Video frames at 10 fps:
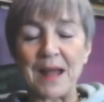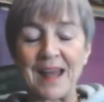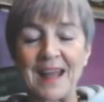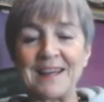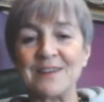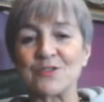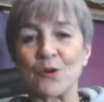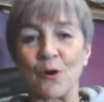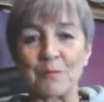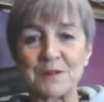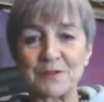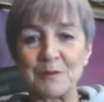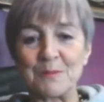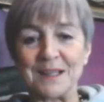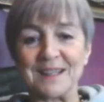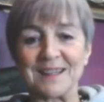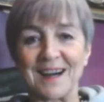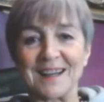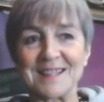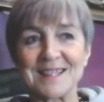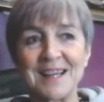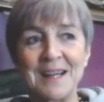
penny dropped for me that